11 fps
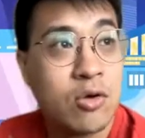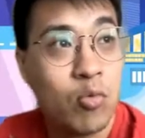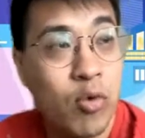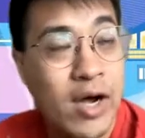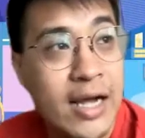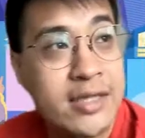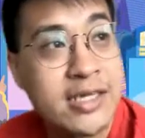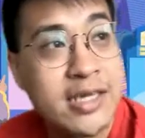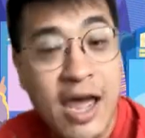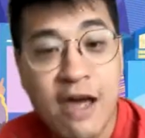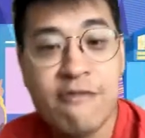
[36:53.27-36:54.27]
what are the
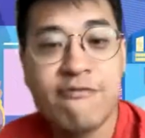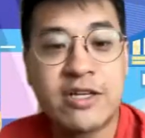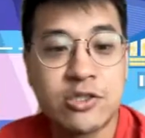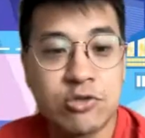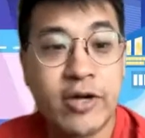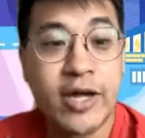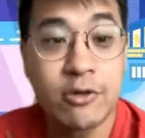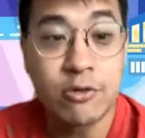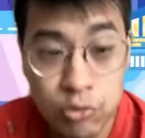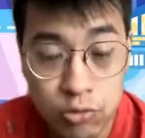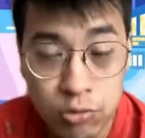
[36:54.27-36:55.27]
efforts you
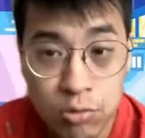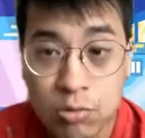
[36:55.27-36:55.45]
can do.